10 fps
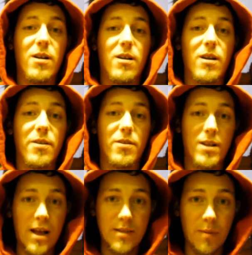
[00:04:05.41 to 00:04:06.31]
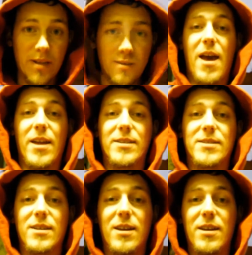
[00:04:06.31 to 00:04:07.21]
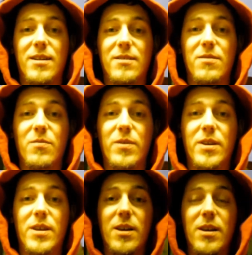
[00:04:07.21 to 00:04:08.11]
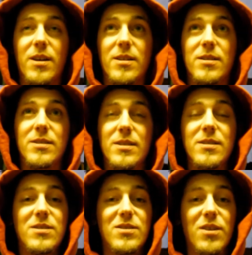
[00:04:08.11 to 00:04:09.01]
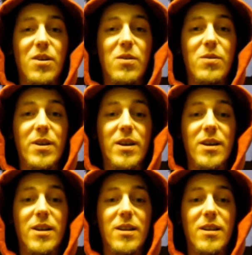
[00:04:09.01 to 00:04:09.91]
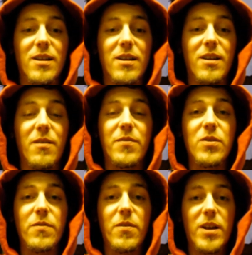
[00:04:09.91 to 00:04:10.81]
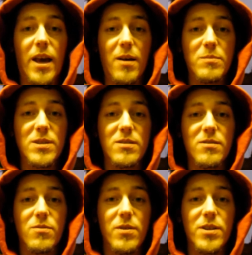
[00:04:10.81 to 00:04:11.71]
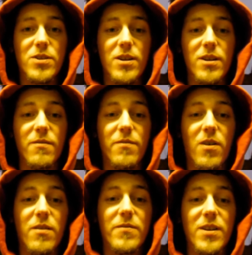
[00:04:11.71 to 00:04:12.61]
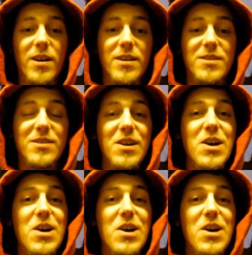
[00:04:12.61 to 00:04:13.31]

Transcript: our other classmates. And uh, we did so in uh, a few different games, which involved us,